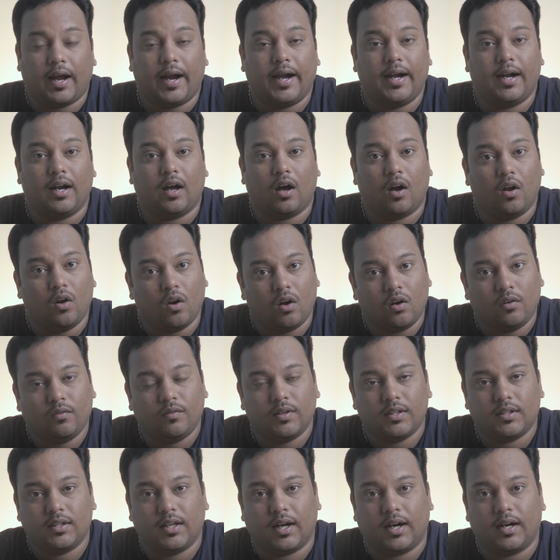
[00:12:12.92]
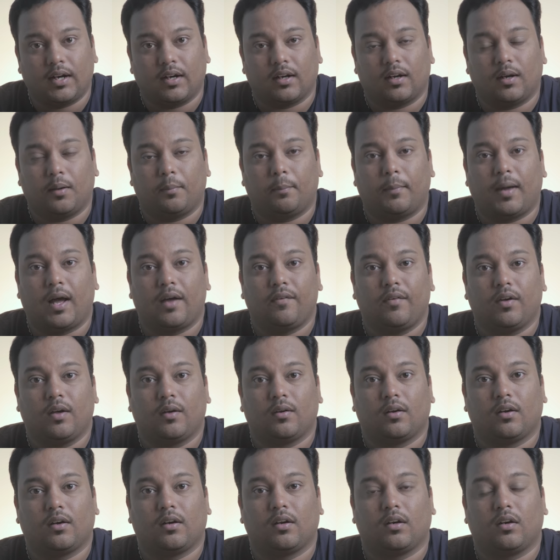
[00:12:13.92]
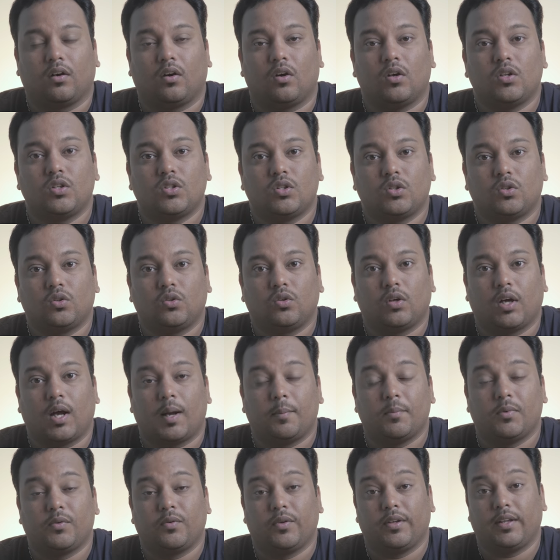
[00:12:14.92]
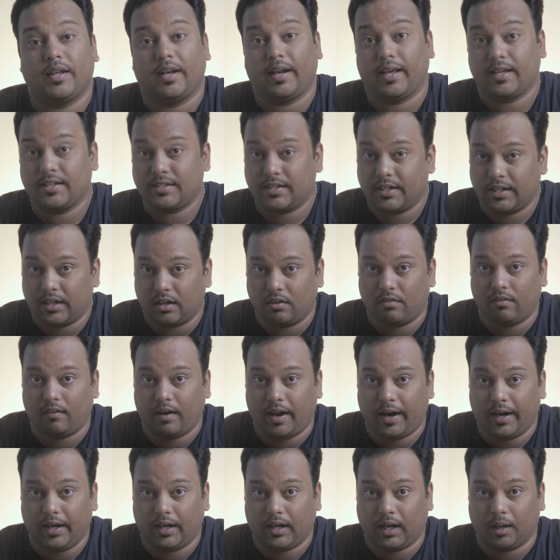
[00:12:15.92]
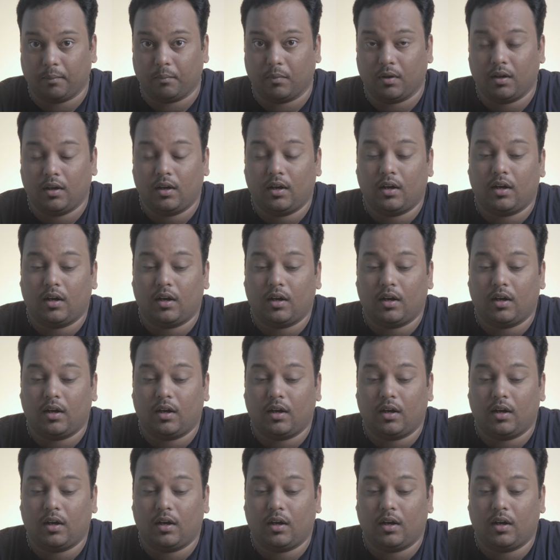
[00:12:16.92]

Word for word: And along with that, uh, Mavic also comes with an extended flight time.